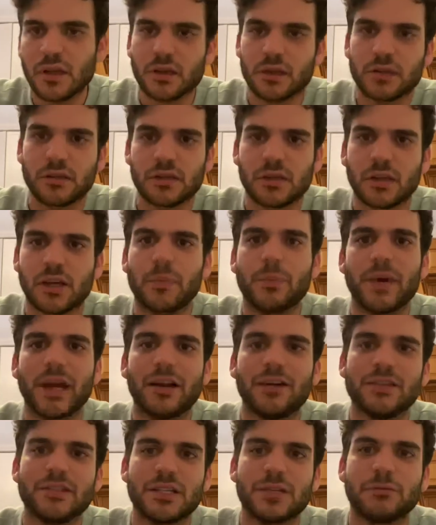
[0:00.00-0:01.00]
The
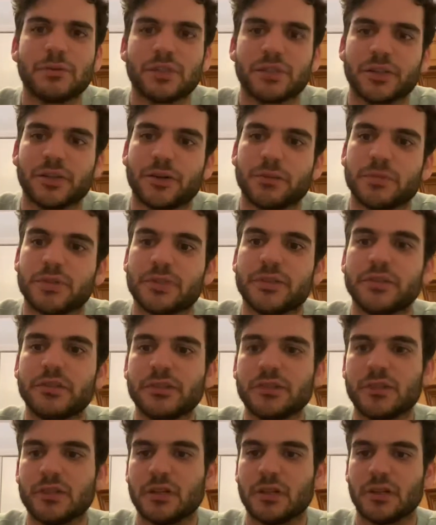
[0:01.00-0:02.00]
comparison with L'Air Bleu,
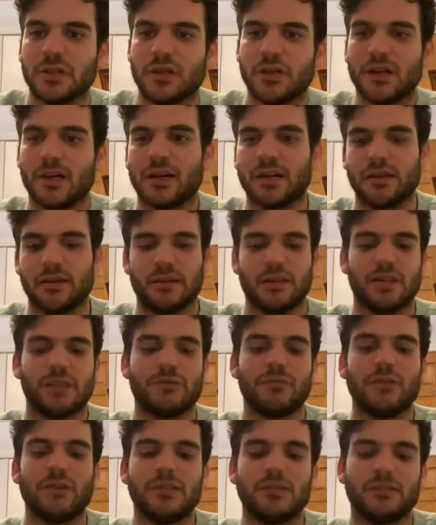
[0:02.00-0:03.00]
this
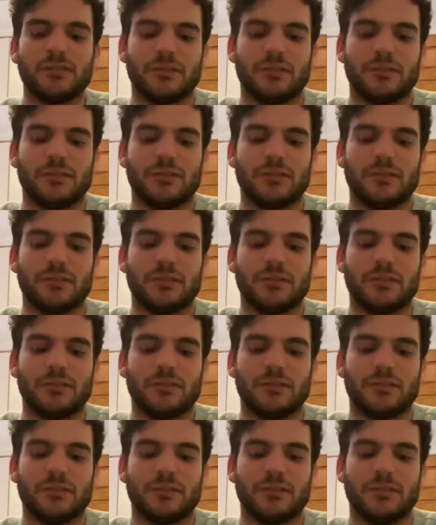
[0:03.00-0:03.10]
one